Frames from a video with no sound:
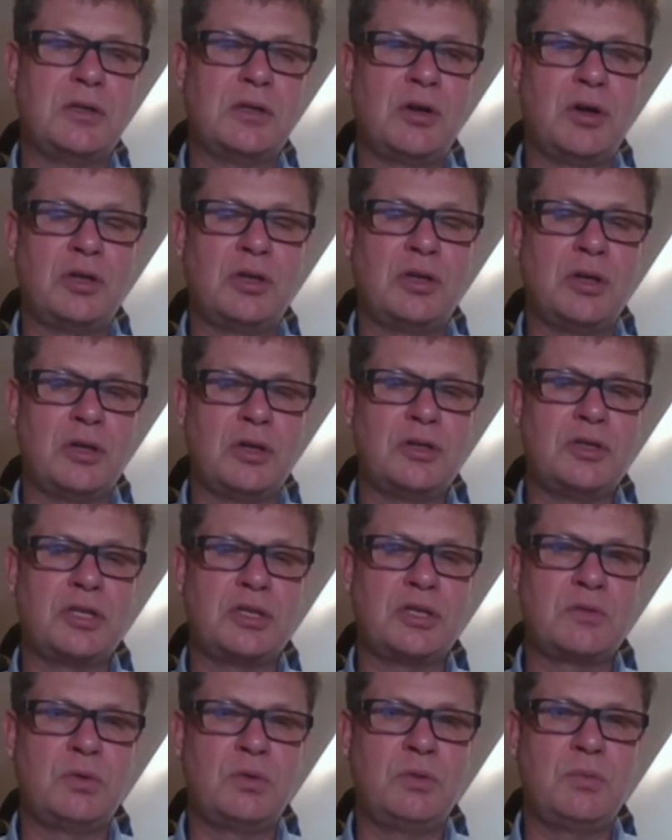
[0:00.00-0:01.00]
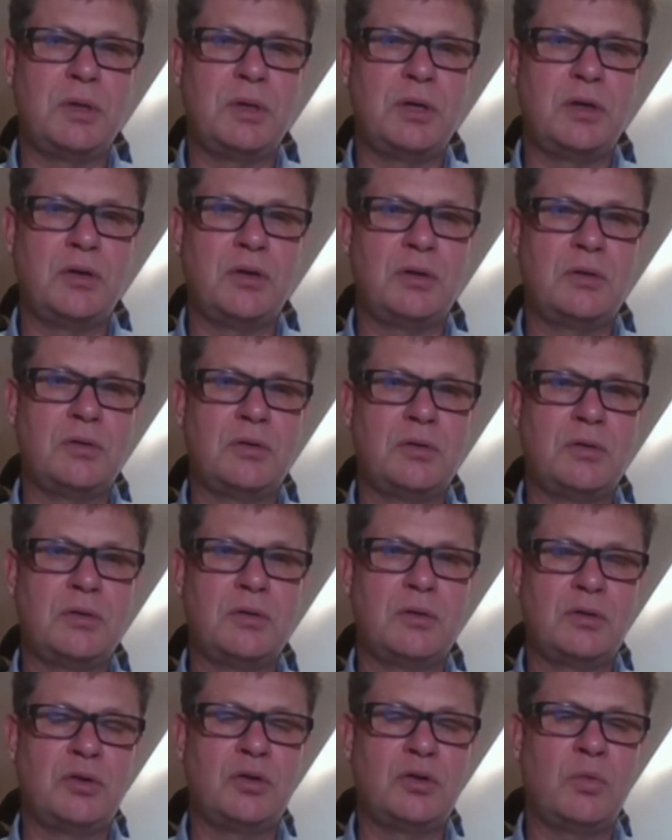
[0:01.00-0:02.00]
cardiologist would be a good
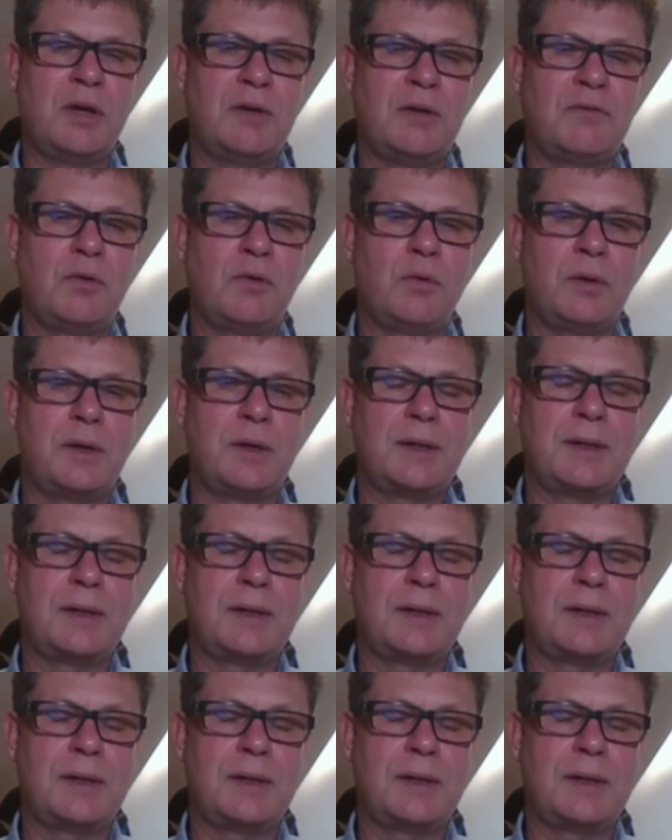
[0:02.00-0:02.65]
way forward.